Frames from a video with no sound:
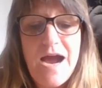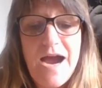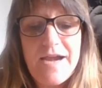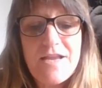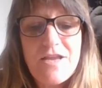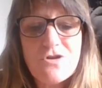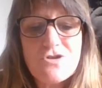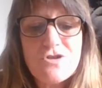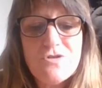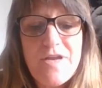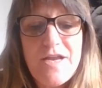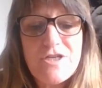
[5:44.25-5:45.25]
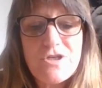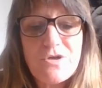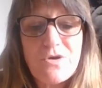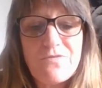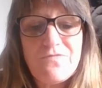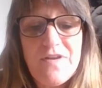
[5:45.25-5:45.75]
hiding your true nature
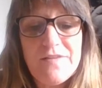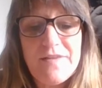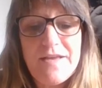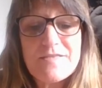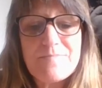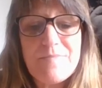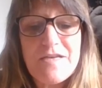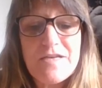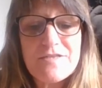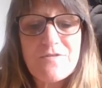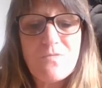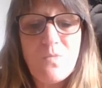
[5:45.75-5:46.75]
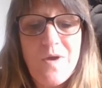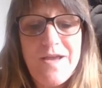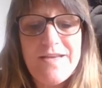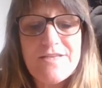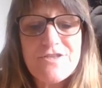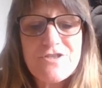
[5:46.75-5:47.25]
or feelings because of
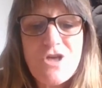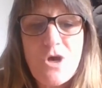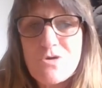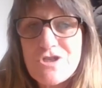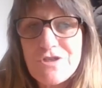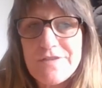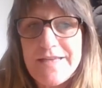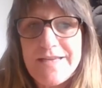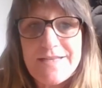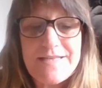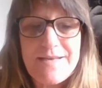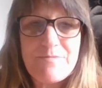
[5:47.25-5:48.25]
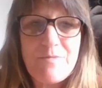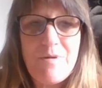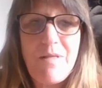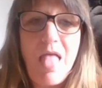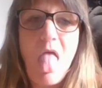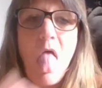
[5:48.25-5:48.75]
what is socially acceptable,